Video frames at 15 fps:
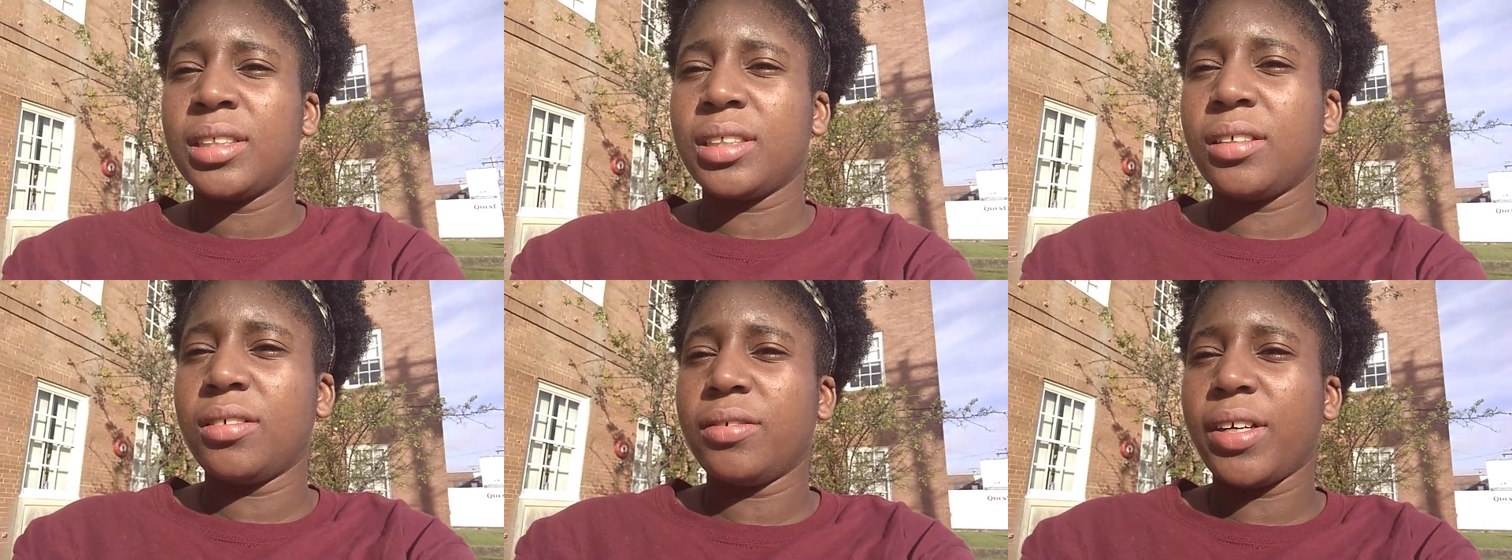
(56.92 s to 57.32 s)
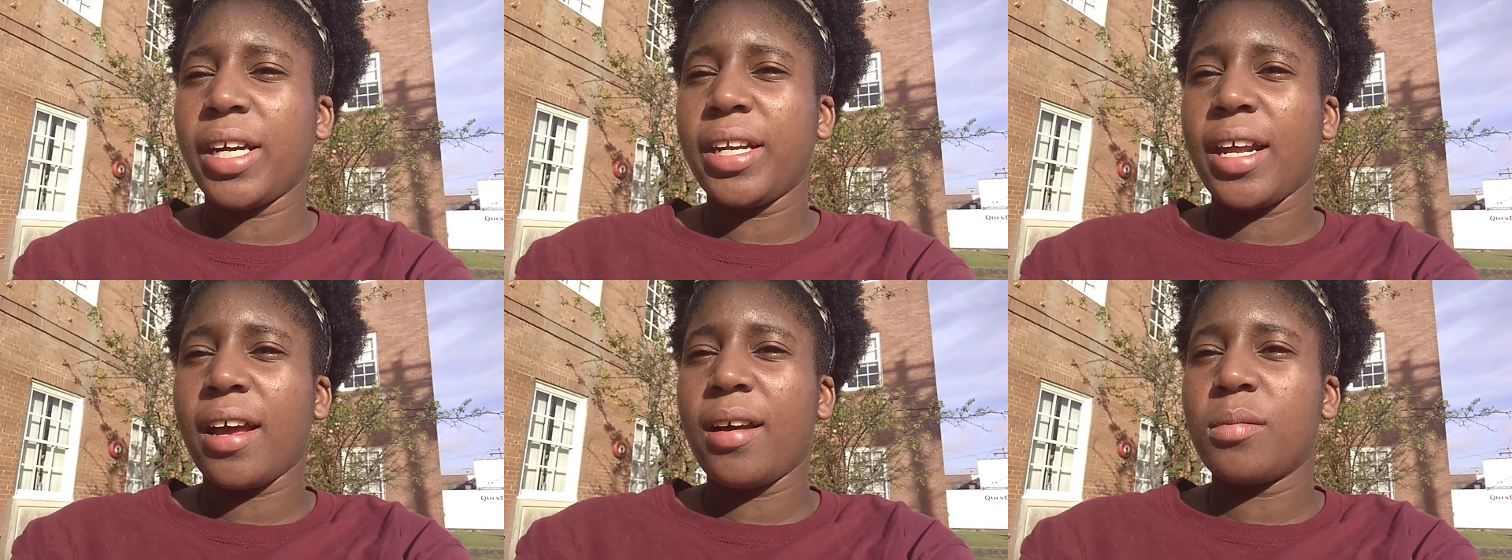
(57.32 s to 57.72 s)
So
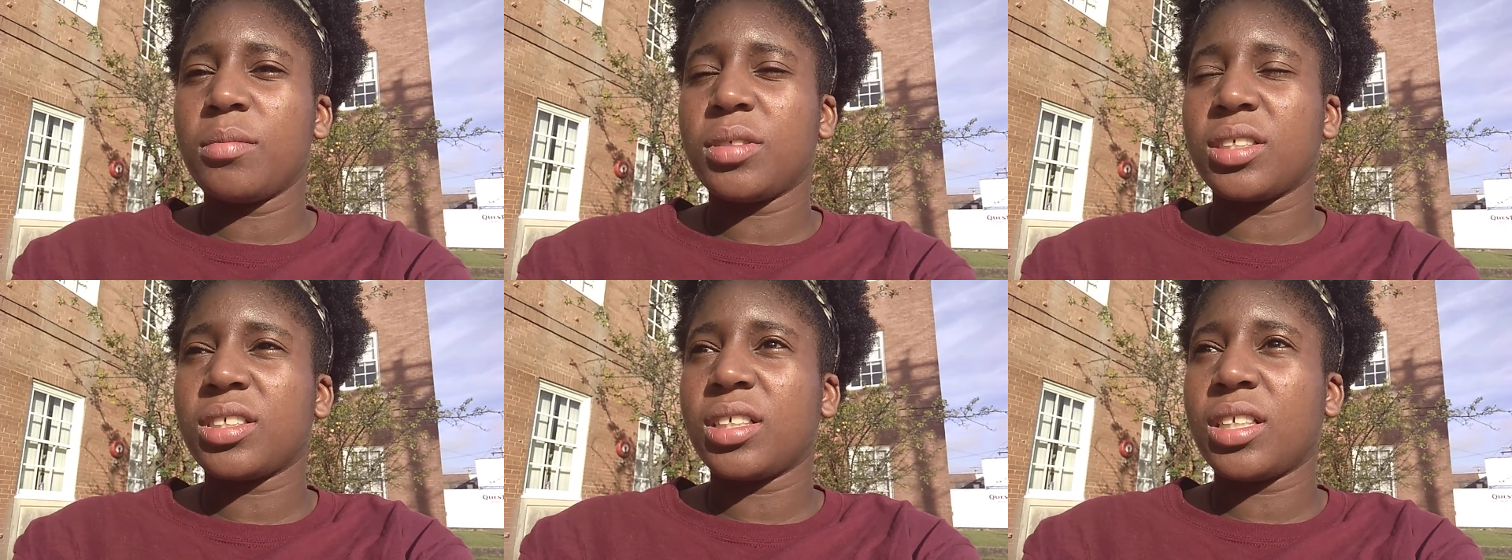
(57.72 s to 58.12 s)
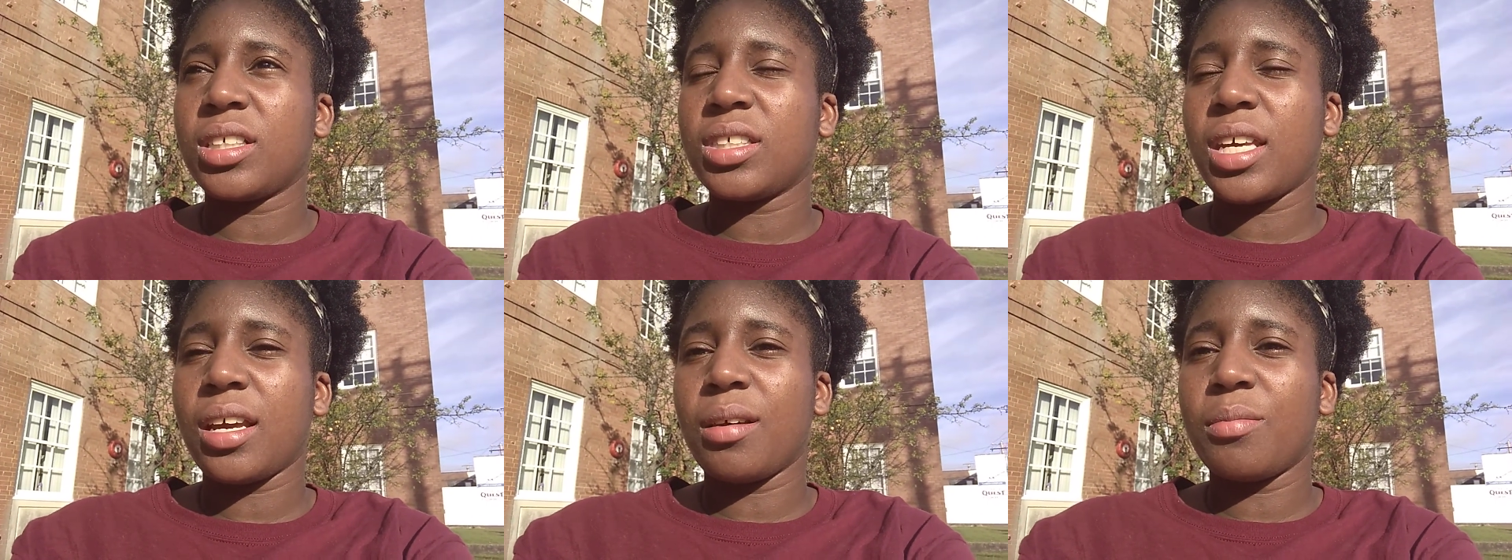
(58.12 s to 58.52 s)
right now, I'm just going to
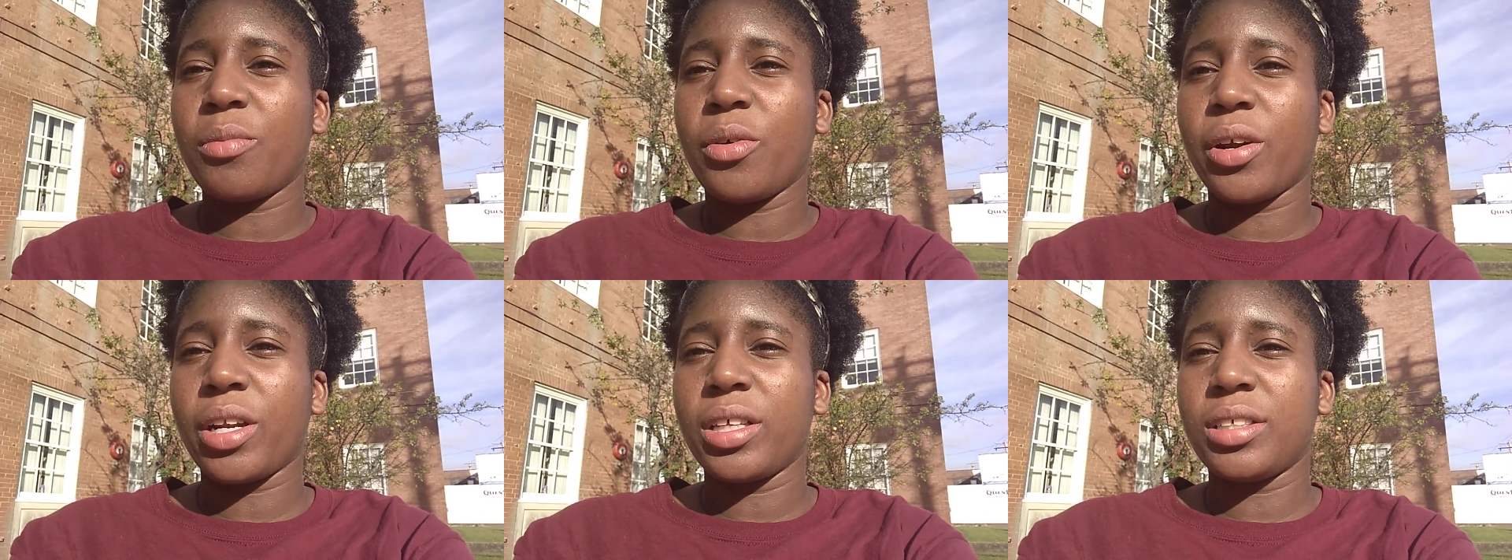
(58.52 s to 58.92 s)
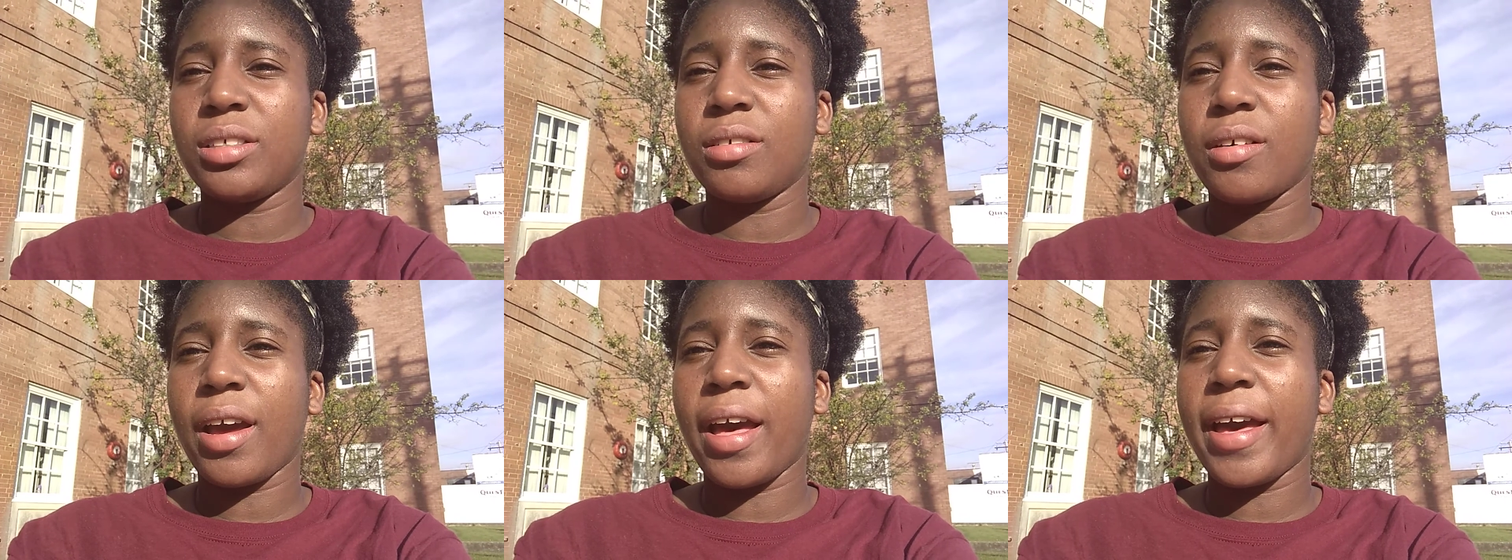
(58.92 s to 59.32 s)
say good morning to
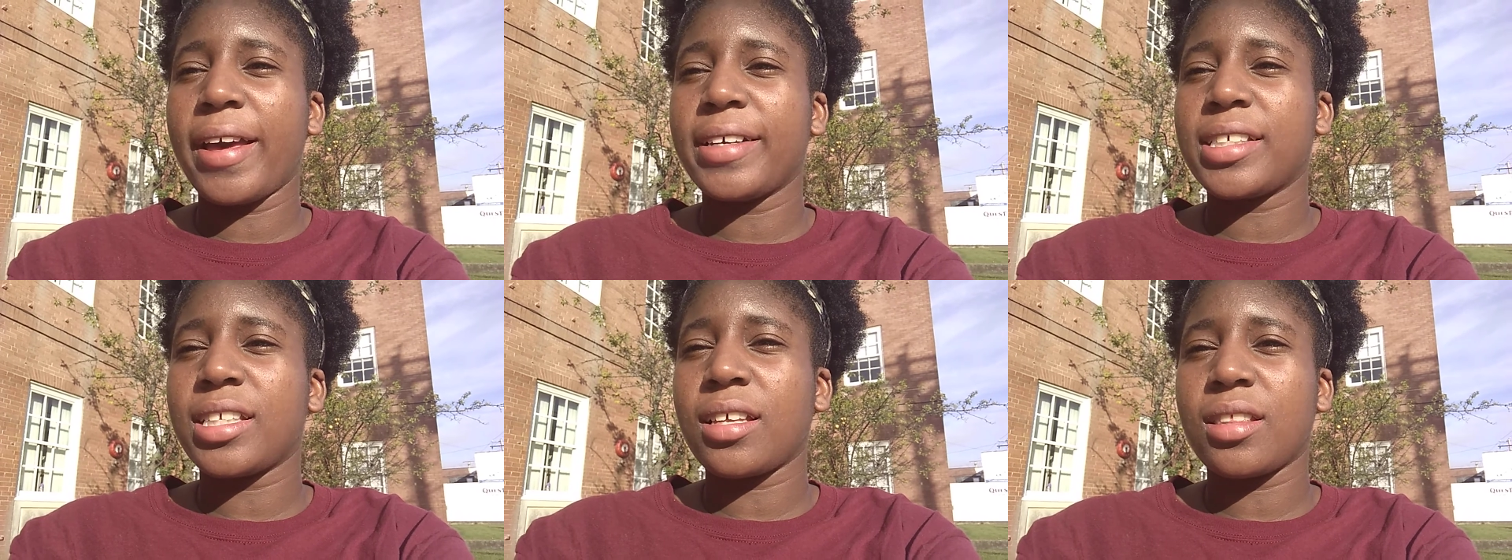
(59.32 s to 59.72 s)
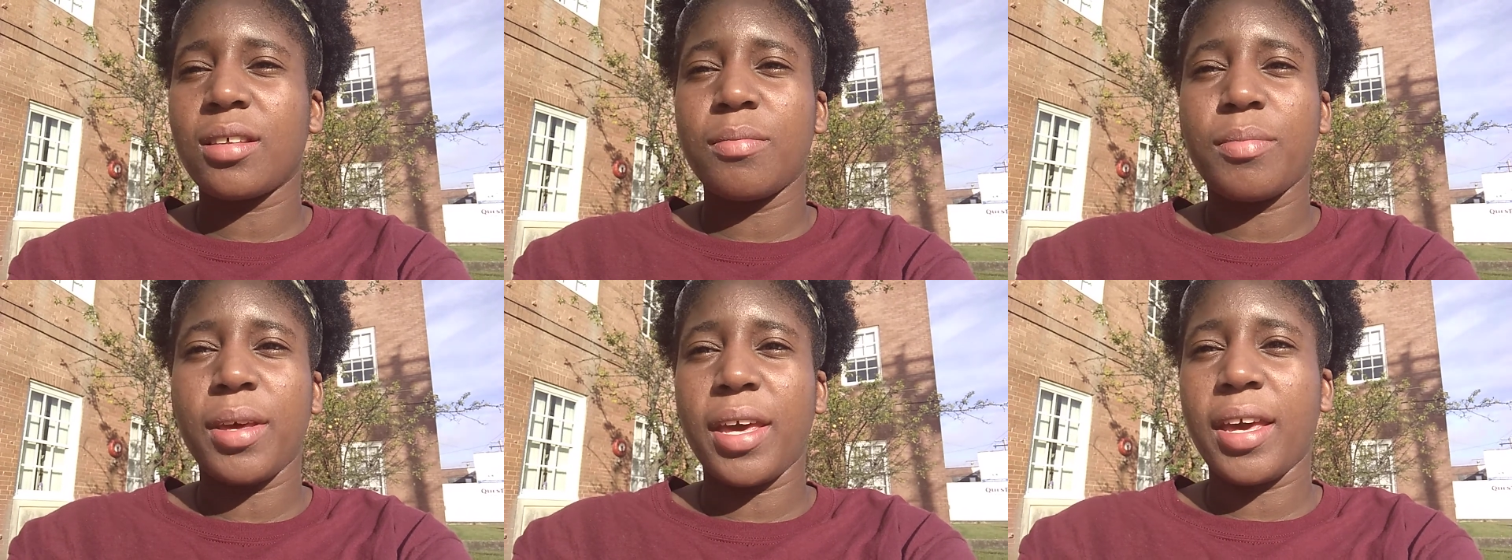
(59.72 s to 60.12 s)
you guys.
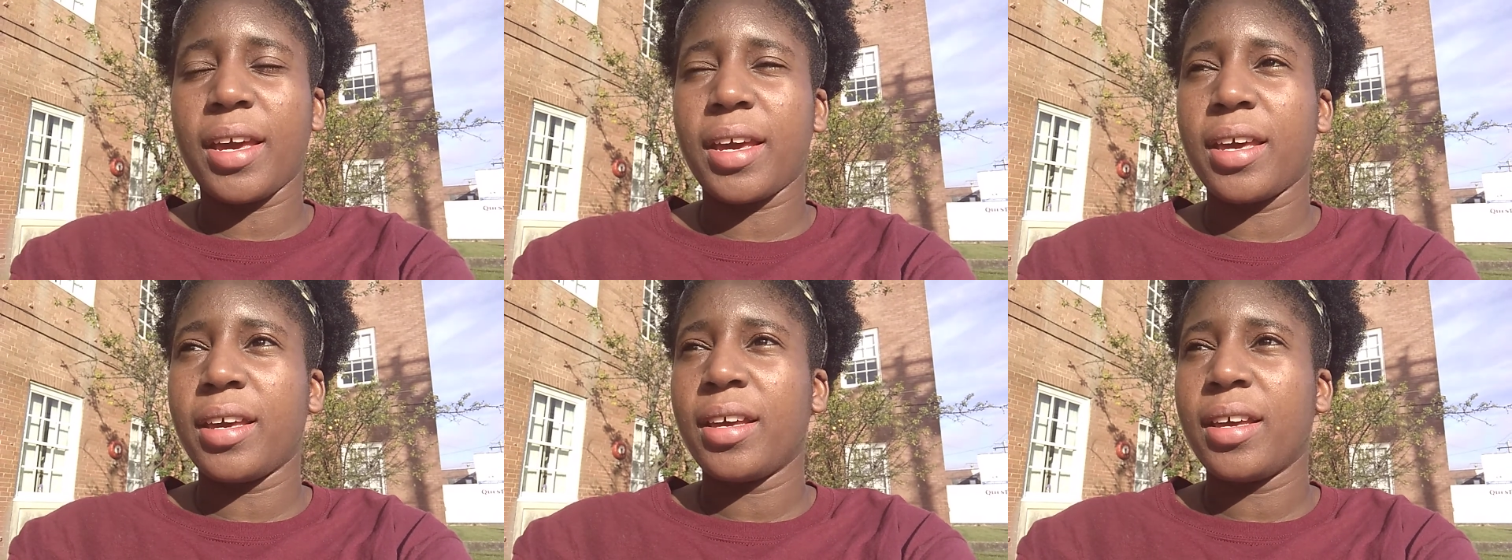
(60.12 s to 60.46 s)
Nothing big.